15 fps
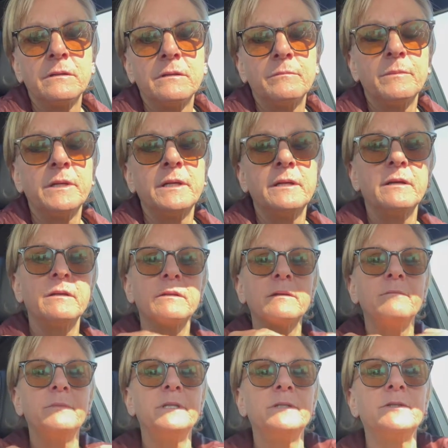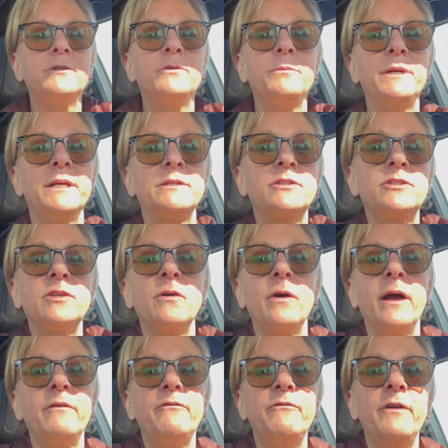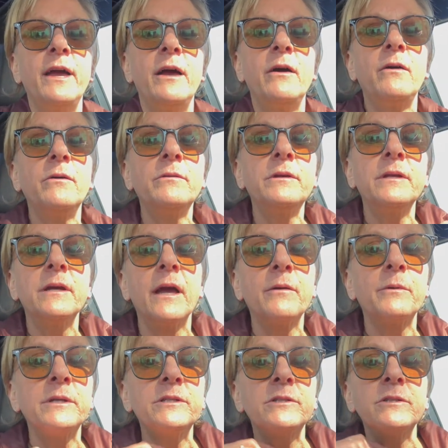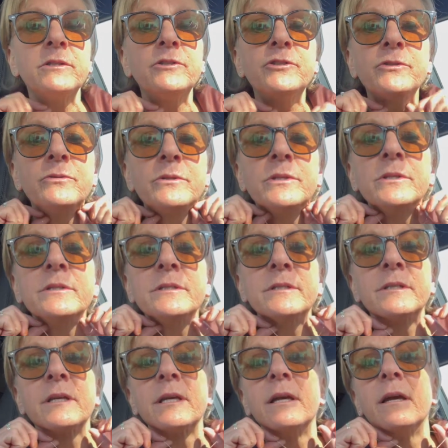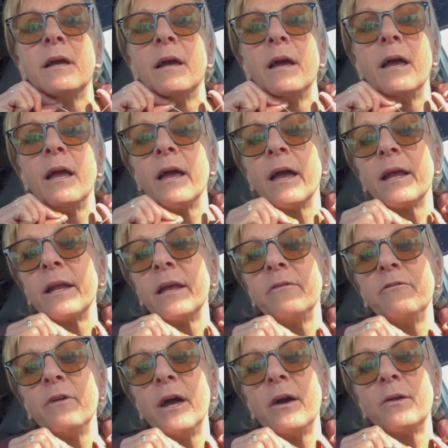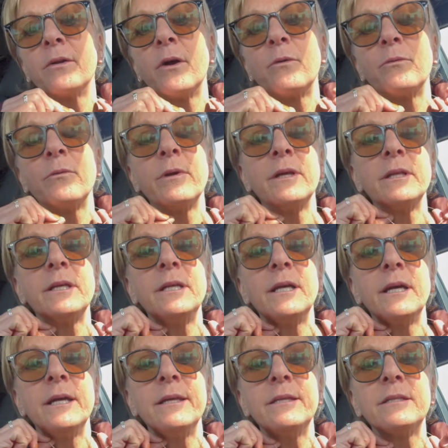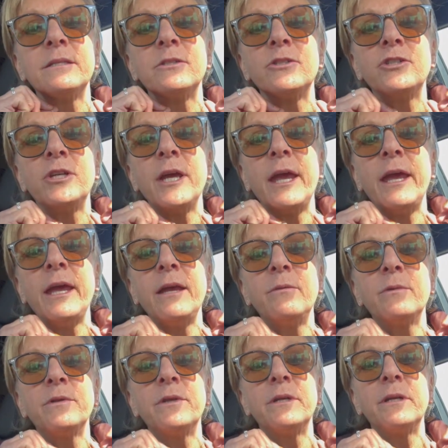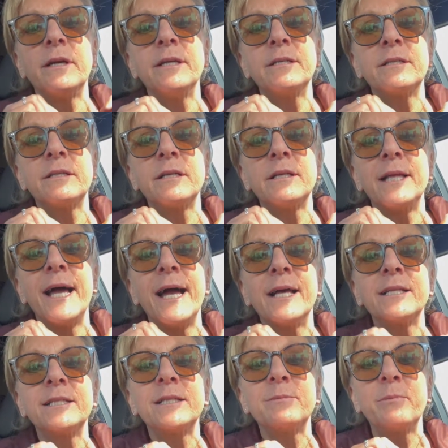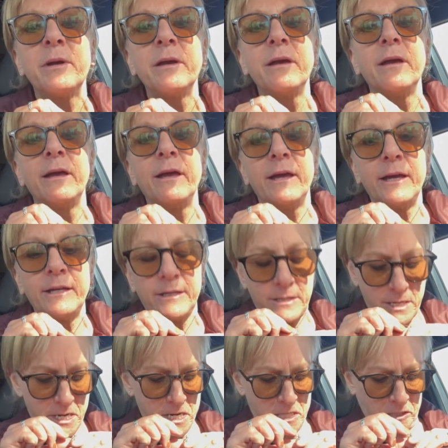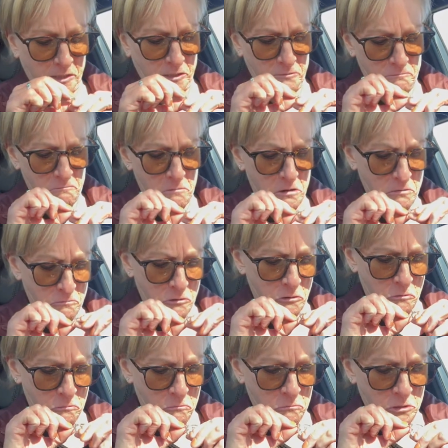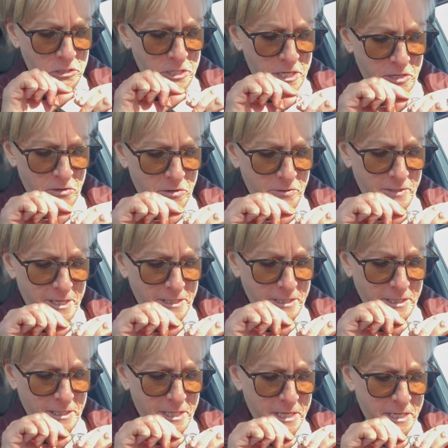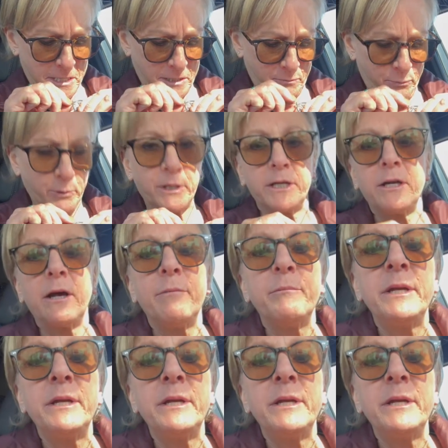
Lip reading: Might not let me zoom in. So I went to the jeweler's and I found a really nice chain with a nice clasp and a nice, I don't know what they call that they had to put it on.